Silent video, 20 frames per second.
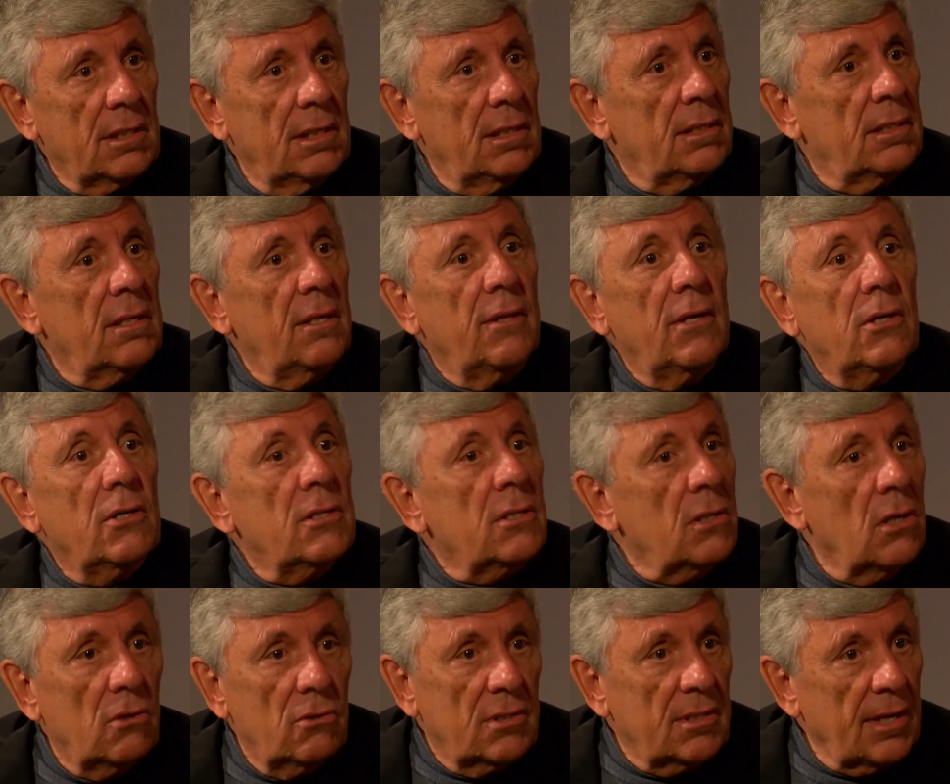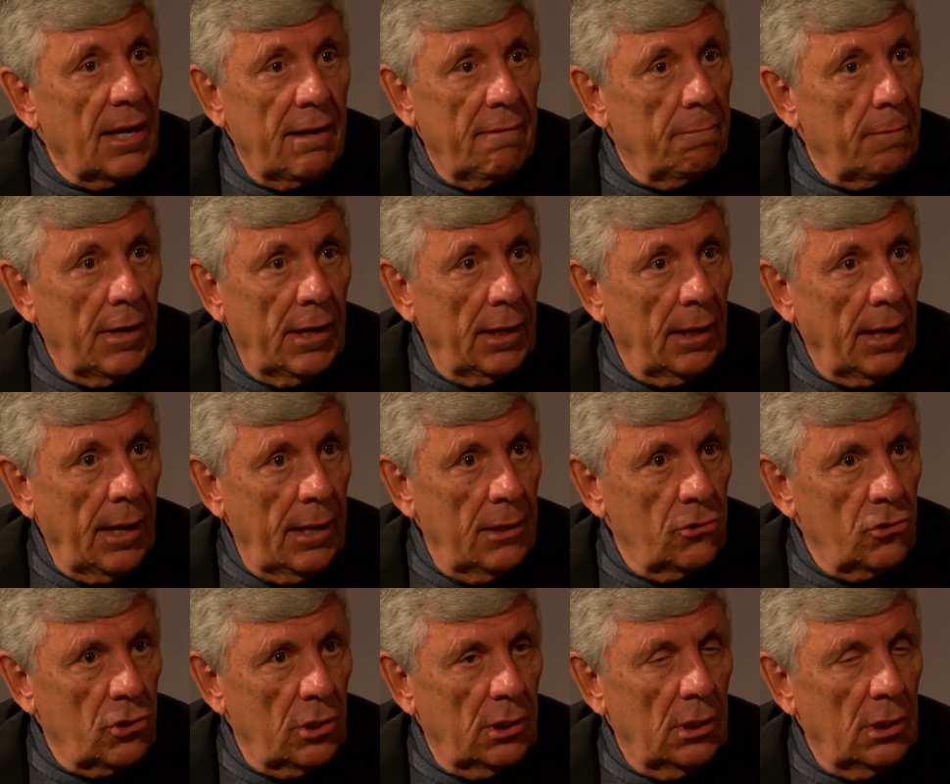Lisa, there is no safe medication.